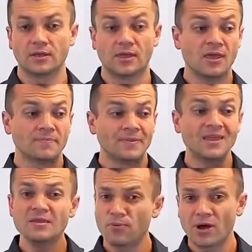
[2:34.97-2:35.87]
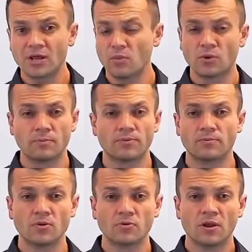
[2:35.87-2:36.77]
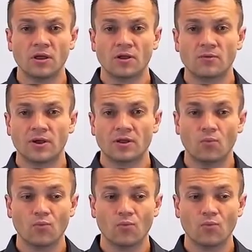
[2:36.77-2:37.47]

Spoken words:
Like any product we want to promote, right?